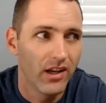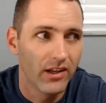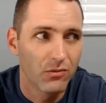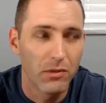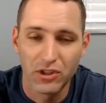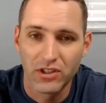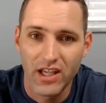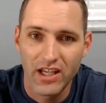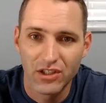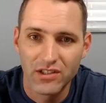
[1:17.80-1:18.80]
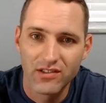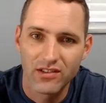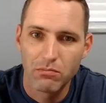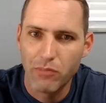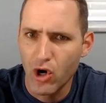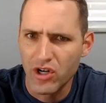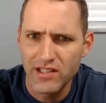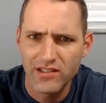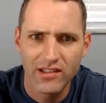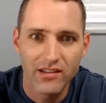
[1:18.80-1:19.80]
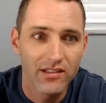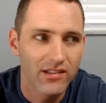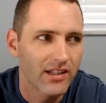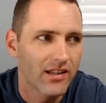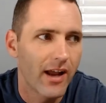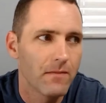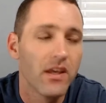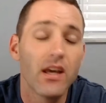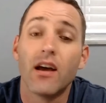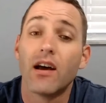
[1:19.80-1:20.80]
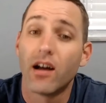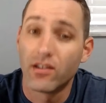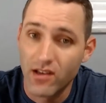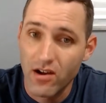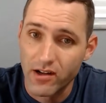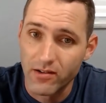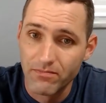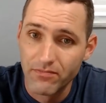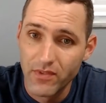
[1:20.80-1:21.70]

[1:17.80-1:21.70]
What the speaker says: special occasions and parties and things like that, Asana.